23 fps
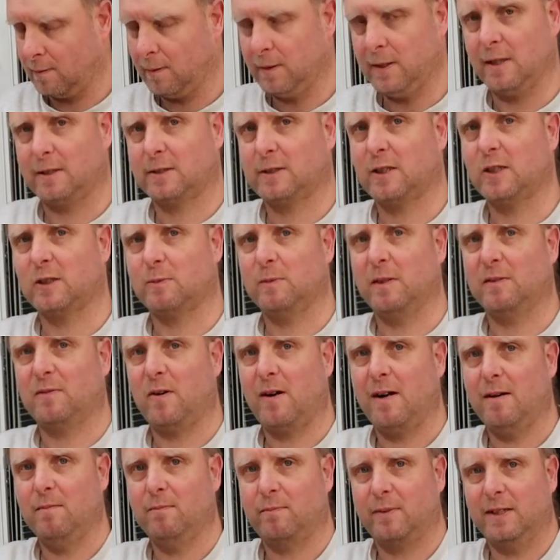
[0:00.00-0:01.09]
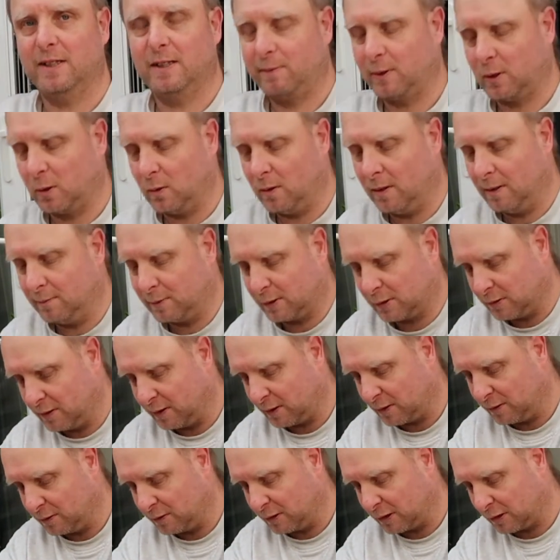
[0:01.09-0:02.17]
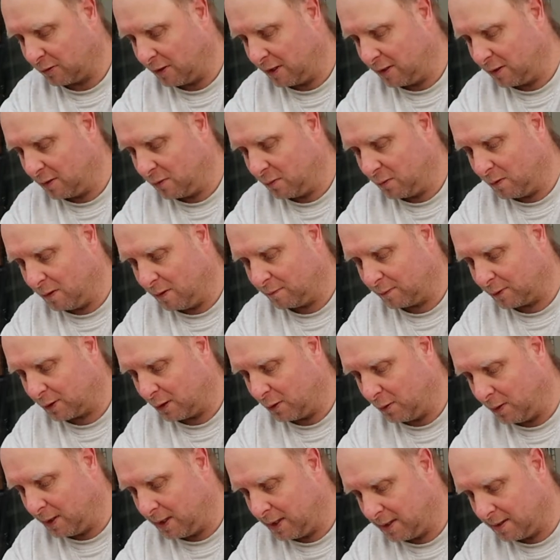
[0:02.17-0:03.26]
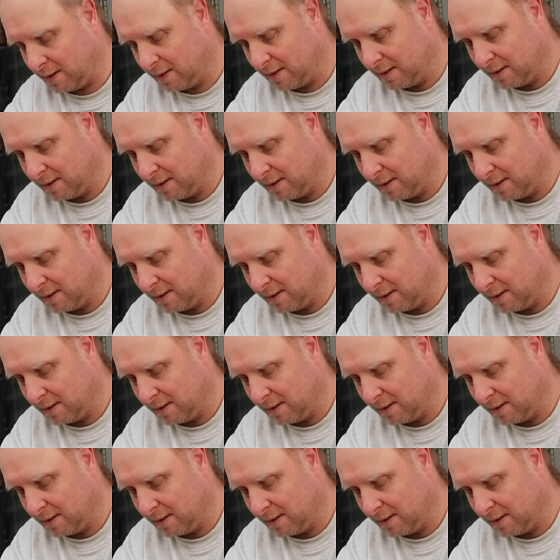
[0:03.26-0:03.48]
Excuse me if I'm being a bit quiet, I'm just trying to concentrate on what I'm doing.